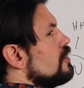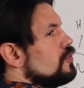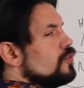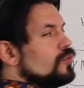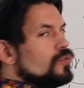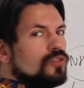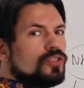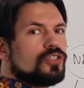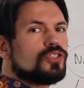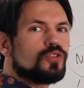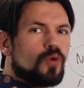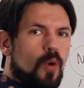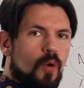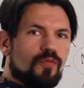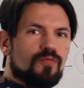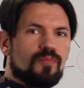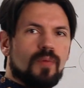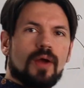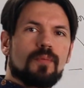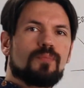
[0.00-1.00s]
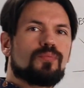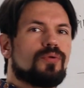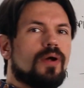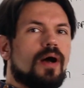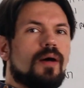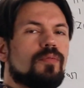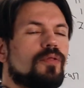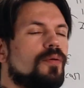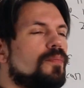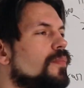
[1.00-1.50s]
to do to solve my
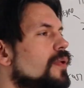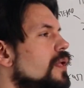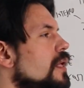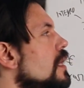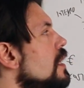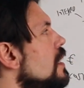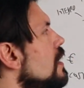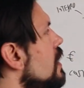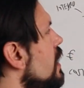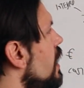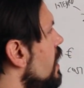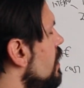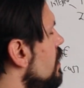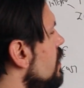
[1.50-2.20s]
problem. Uh,